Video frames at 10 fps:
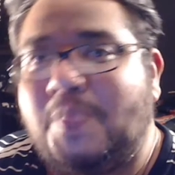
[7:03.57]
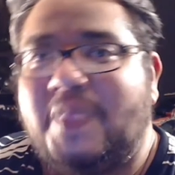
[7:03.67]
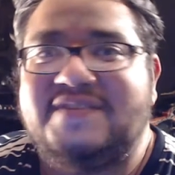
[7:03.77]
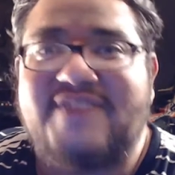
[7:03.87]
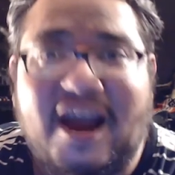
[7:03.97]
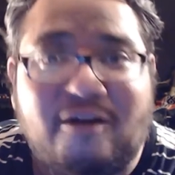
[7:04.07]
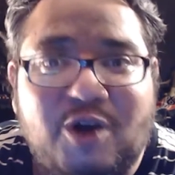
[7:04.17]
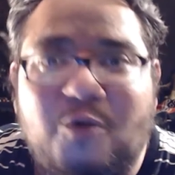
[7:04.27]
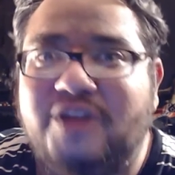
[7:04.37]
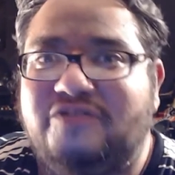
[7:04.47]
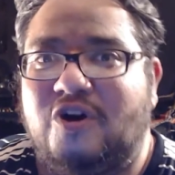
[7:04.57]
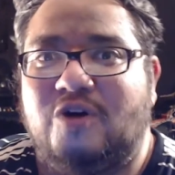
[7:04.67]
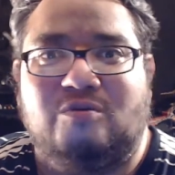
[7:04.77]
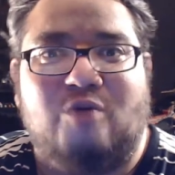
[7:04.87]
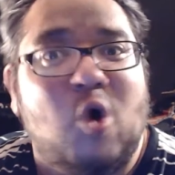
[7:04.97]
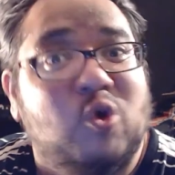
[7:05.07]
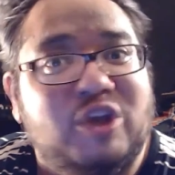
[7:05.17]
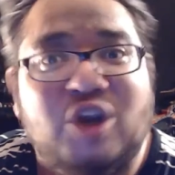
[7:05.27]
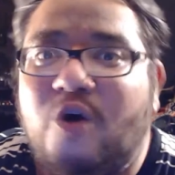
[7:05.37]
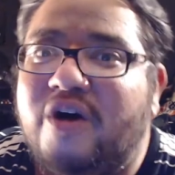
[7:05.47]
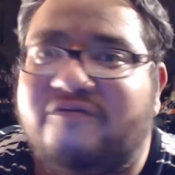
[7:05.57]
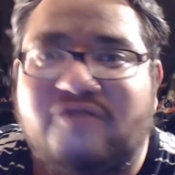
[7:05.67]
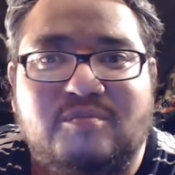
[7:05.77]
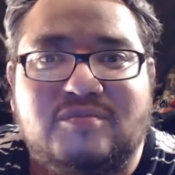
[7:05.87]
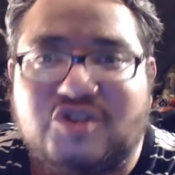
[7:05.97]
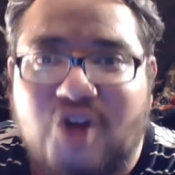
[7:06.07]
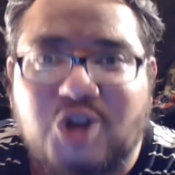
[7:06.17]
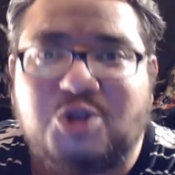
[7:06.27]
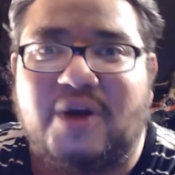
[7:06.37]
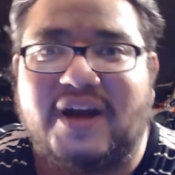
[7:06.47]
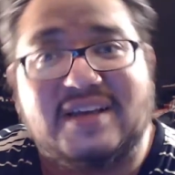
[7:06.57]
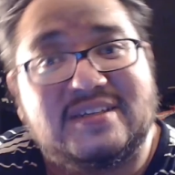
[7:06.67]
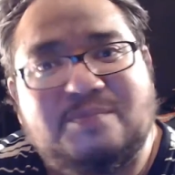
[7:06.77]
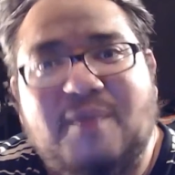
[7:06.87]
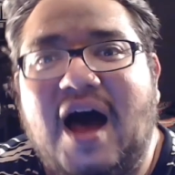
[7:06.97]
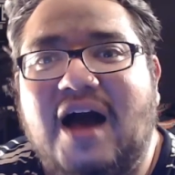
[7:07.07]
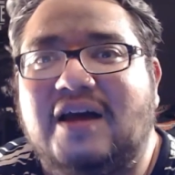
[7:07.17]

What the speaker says: Zachary Quinto, only know him from Star Trek as Spock.